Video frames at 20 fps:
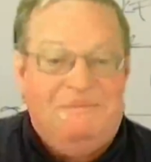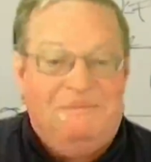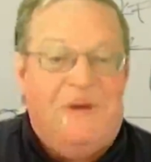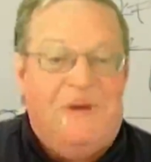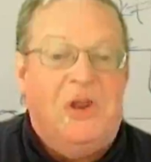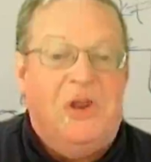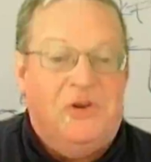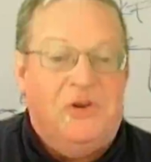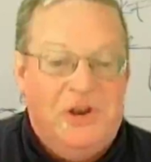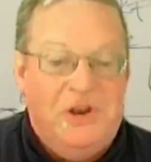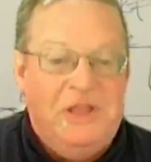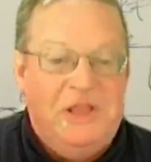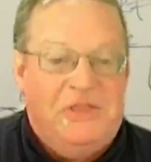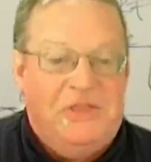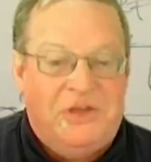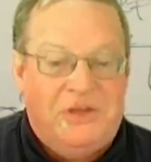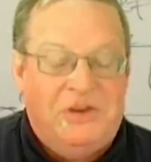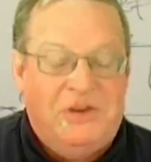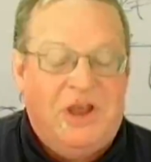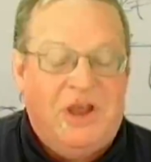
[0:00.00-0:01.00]
underneath
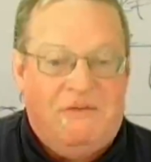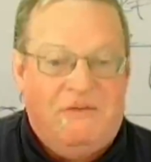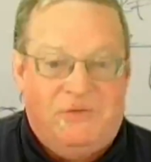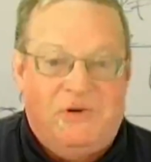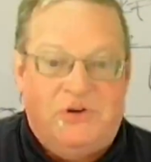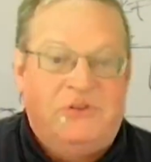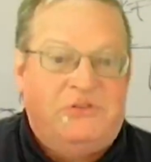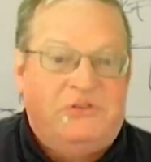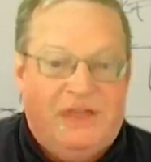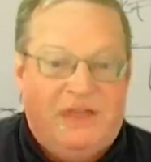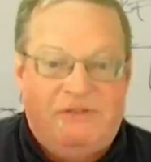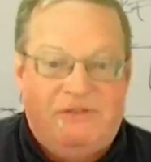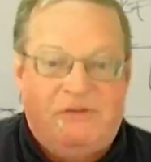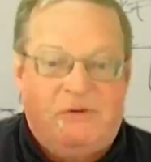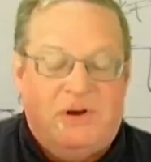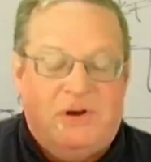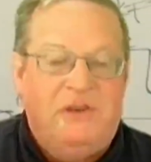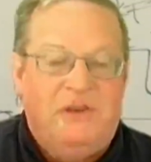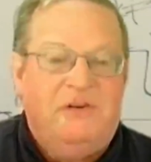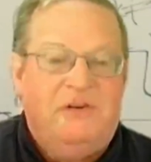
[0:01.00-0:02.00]
the covers.
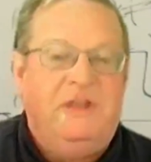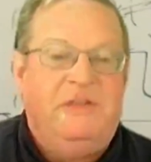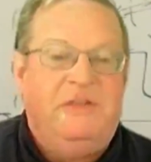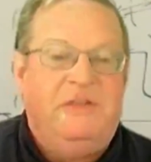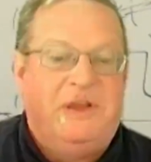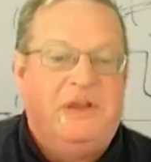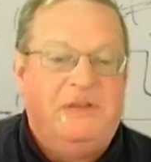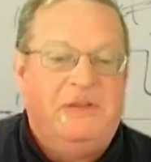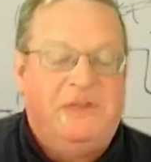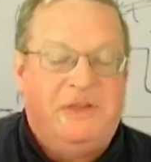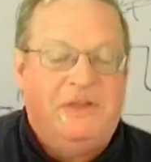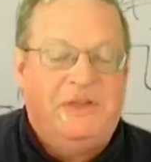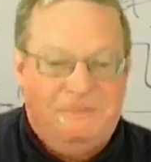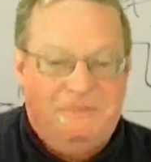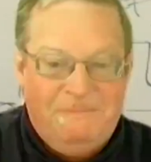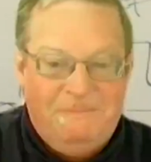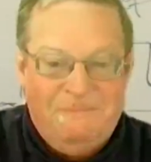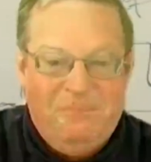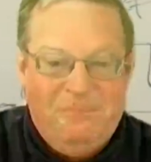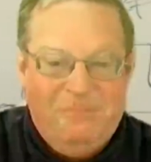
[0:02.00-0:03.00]
Or underneath the
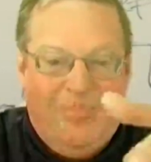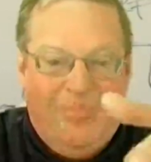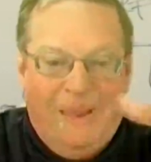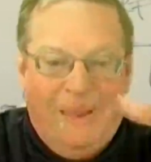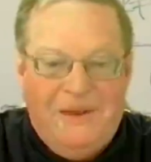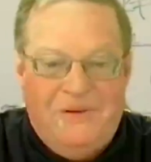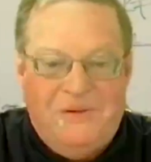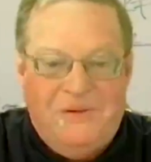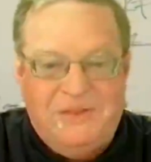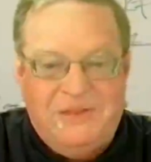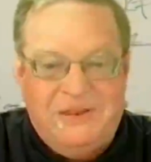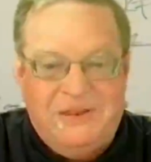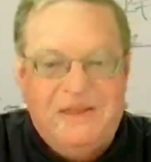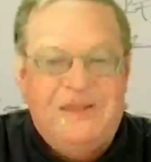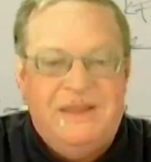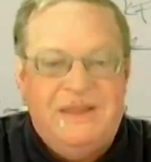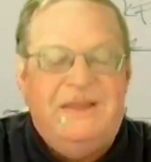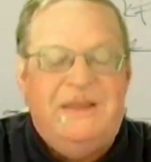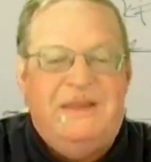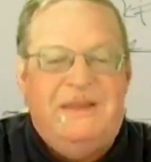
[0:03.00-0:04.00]

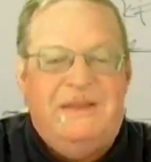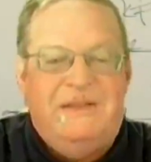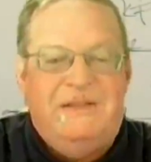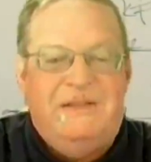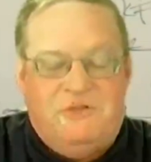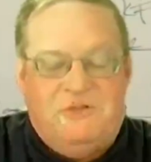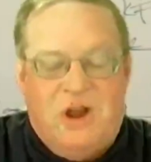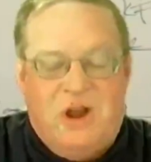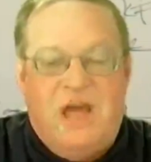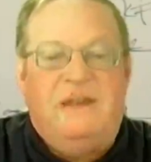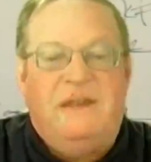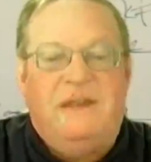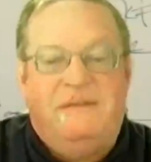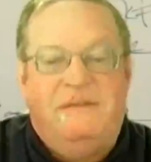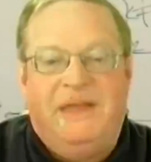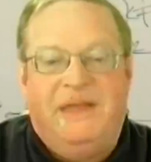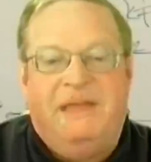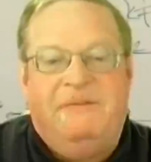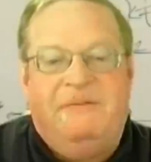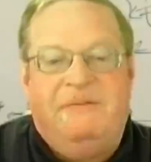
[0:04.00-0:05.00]
front.
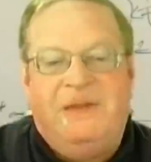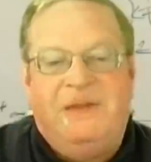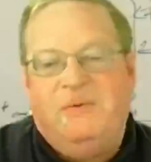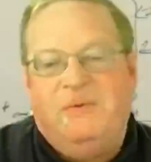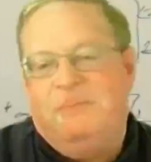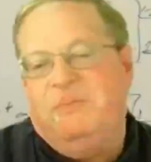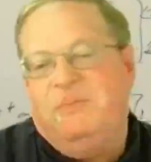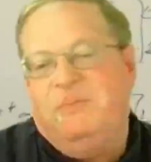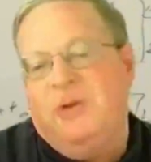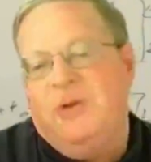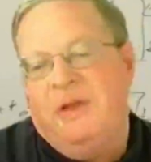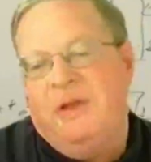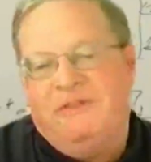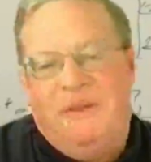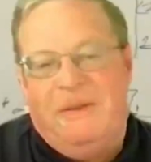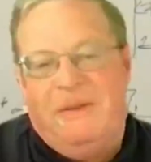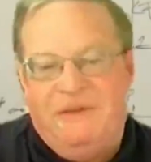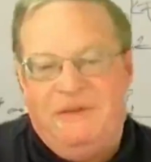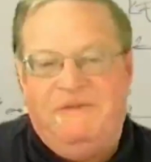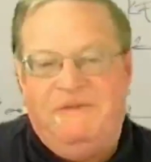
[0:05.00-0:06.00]
They were doing
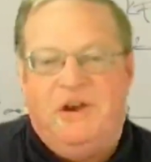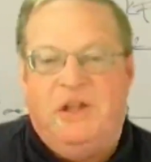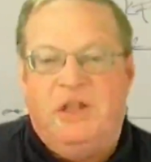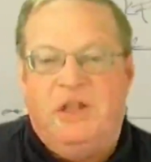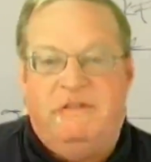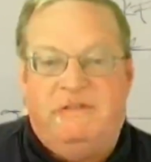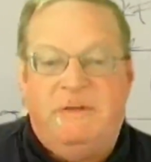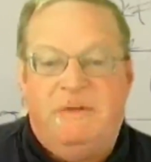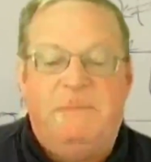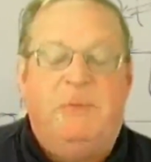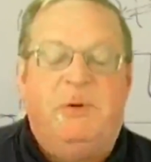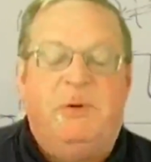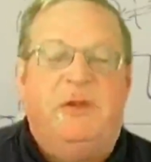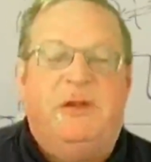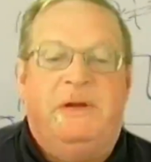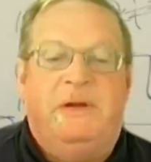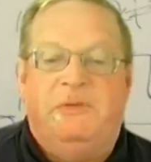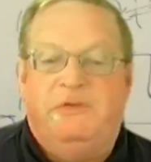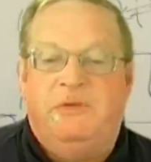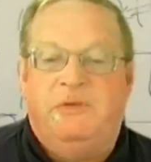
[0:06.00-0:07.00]
something fairly simple
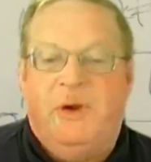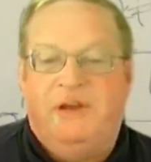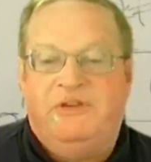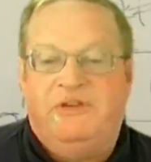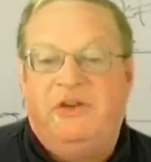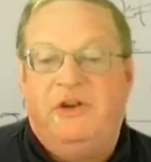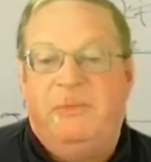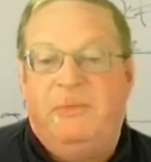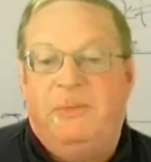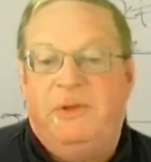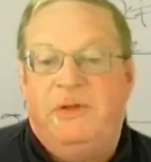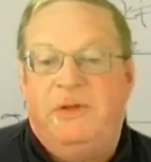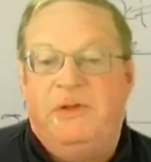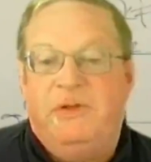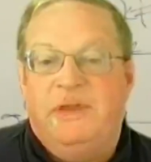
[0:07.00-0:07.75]
that was questionable.